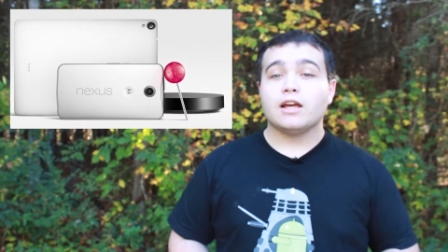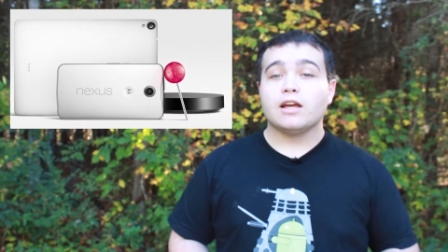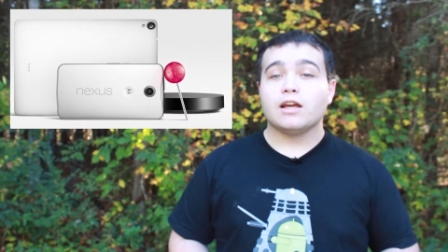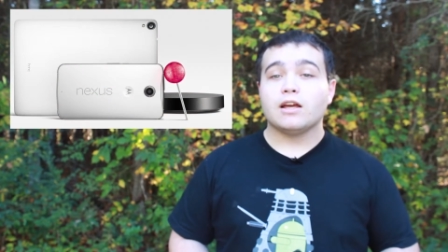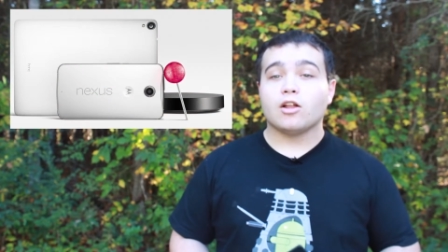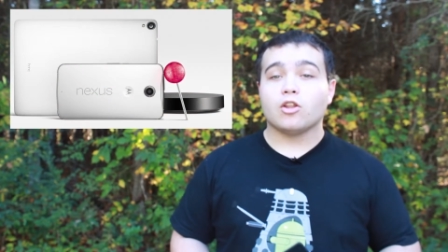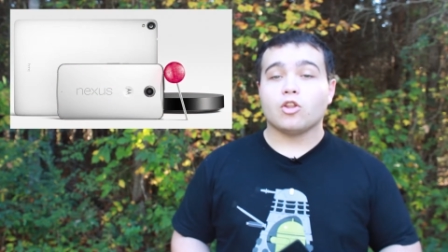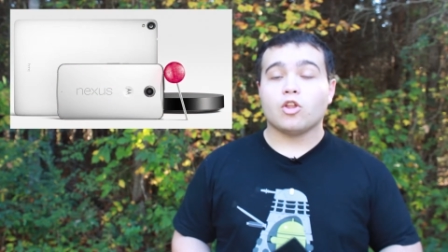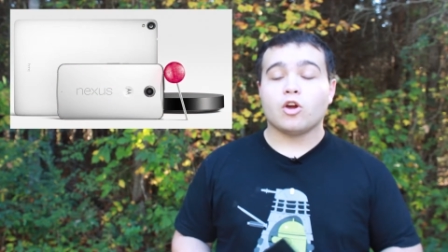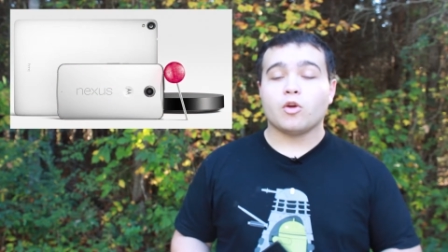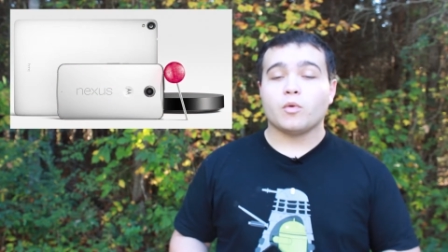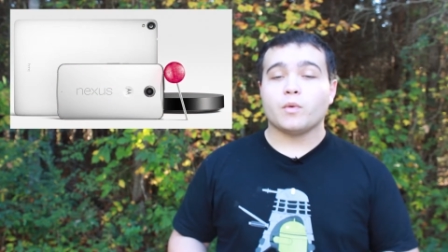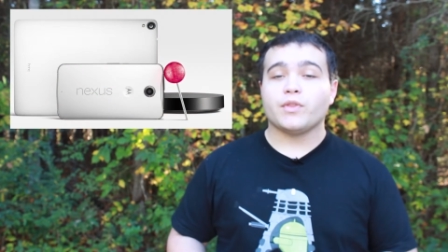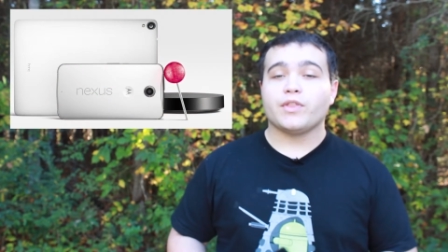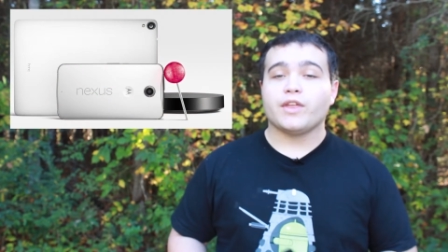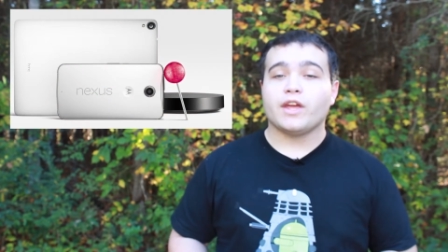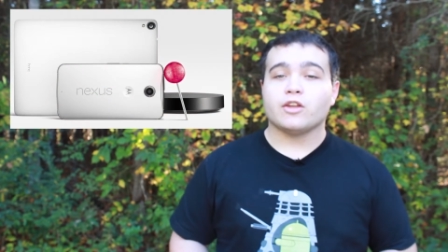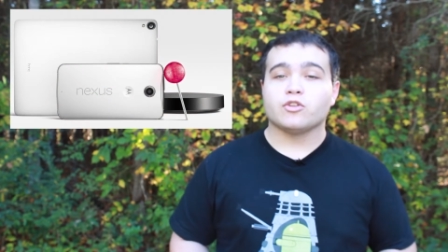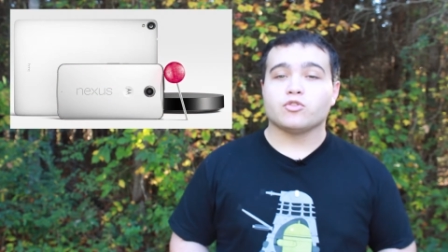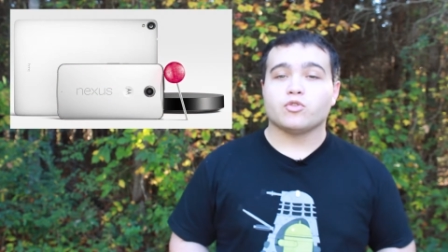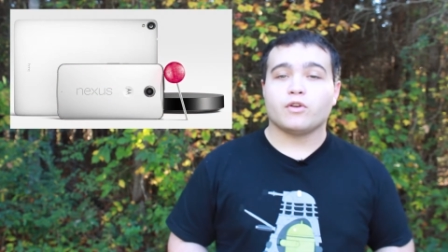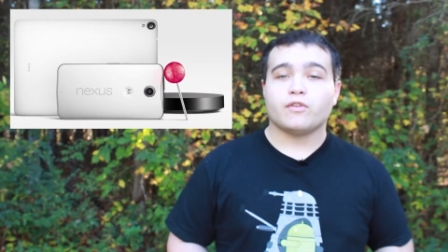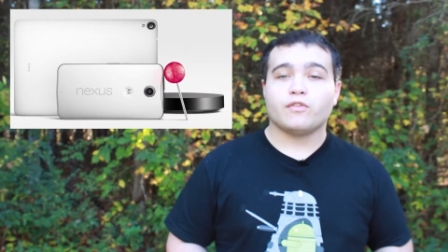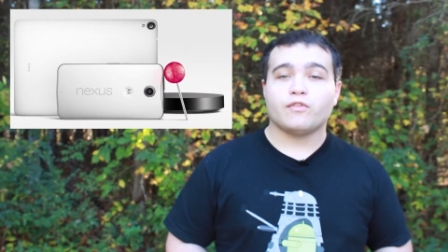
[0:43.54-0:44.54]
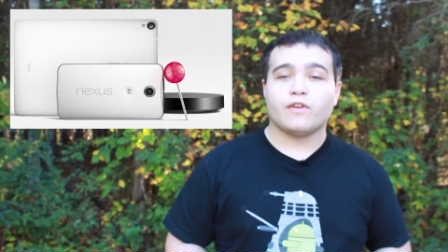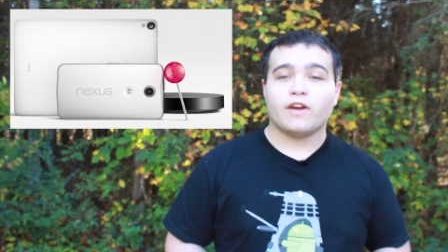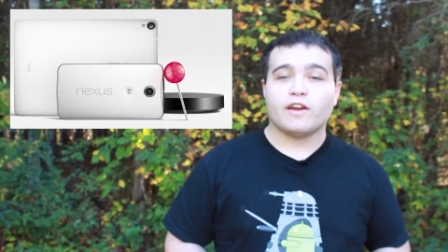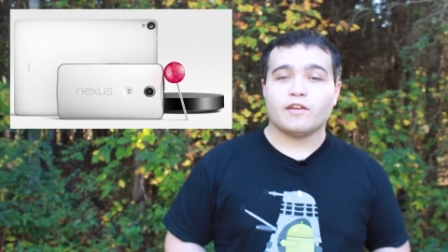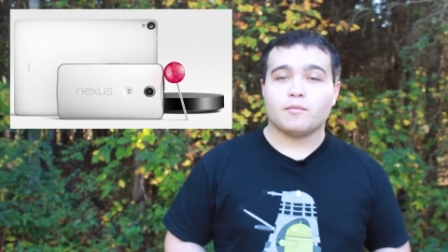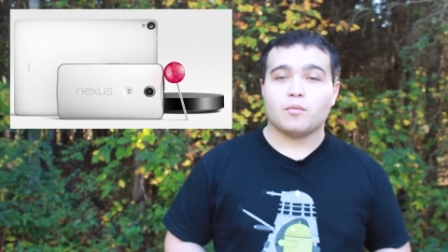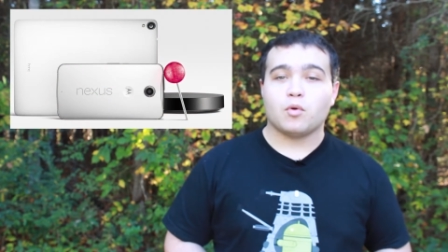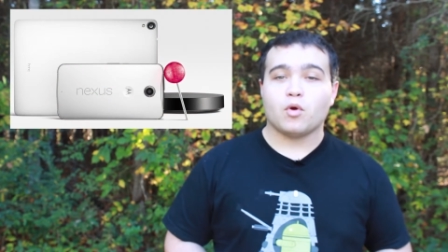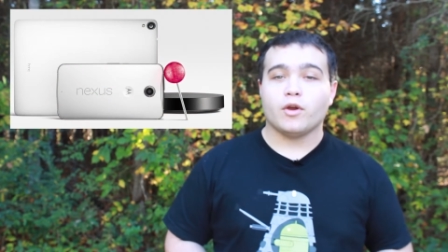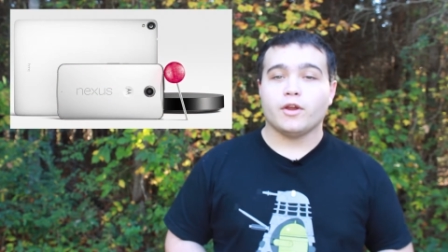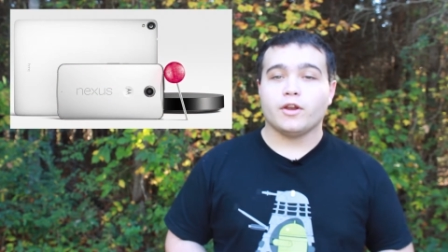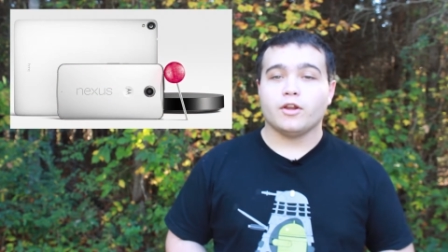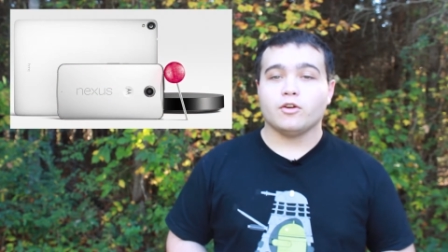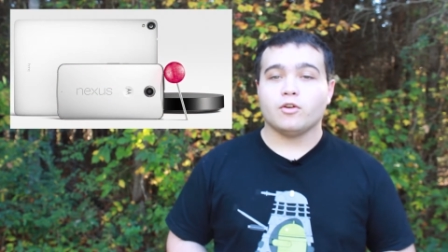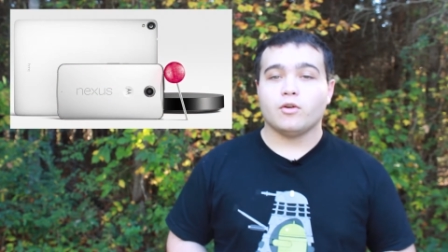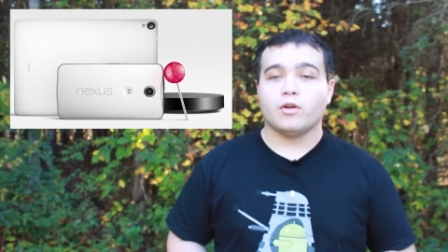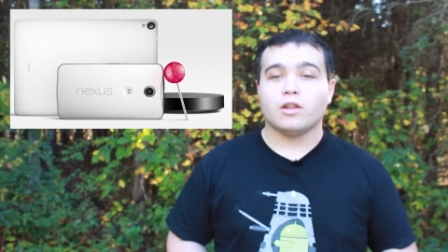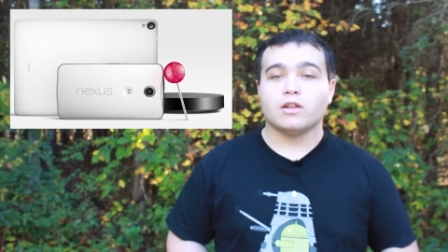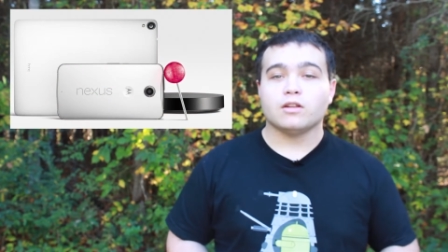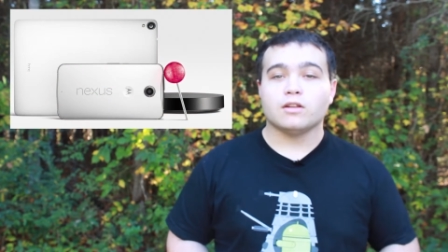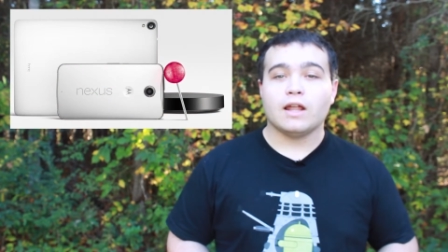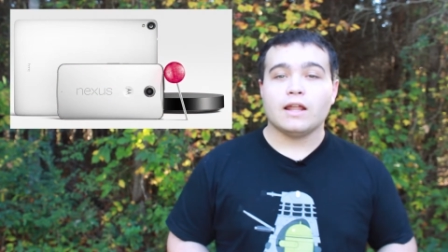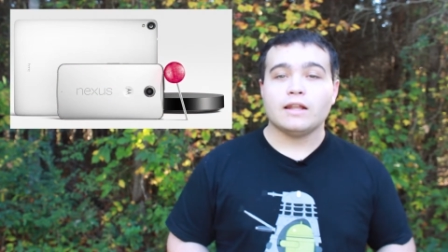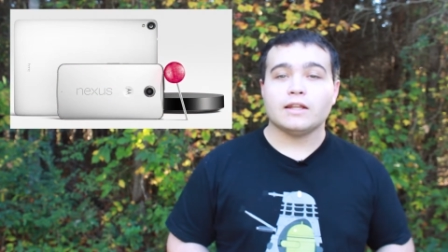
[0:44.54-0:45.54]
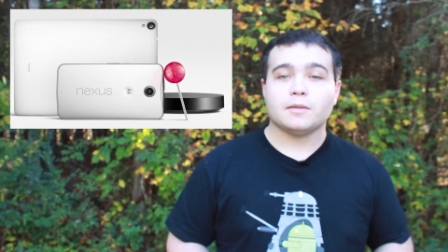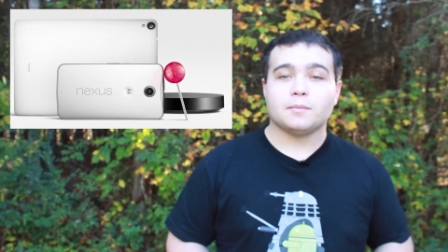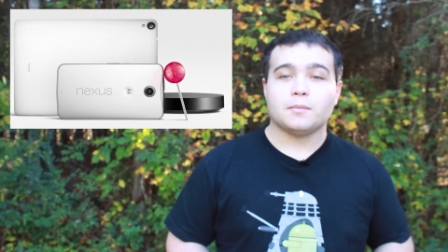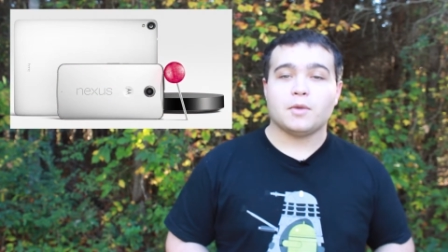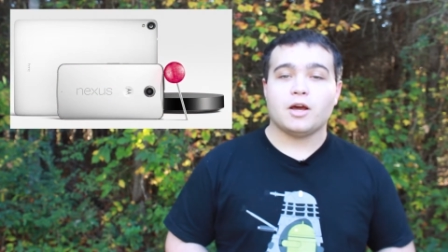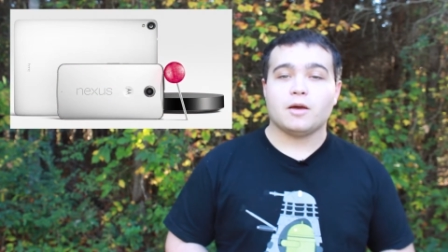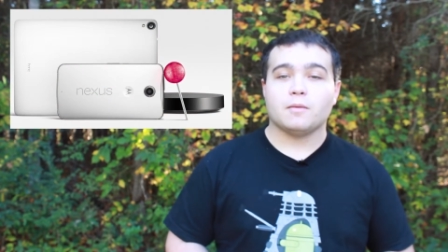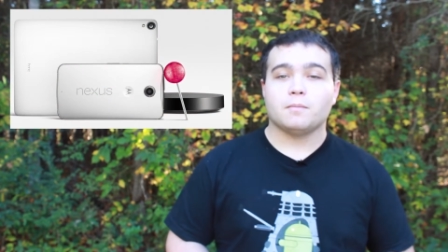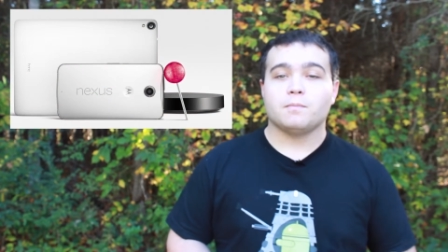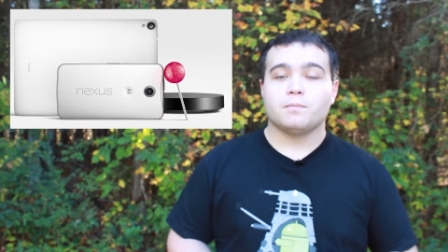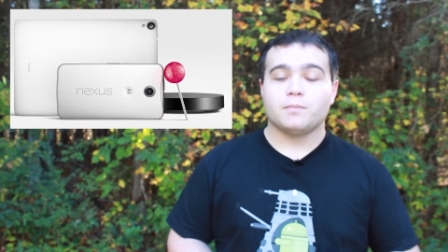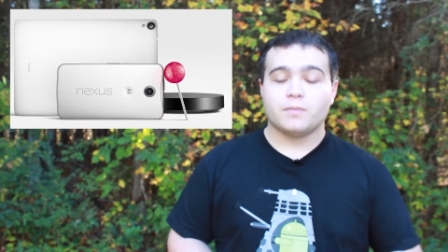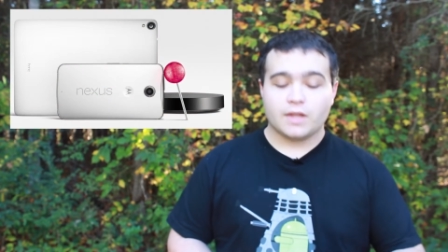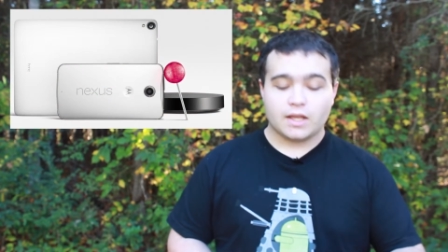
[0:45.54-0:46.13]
along with Android 5.0 Lollipop.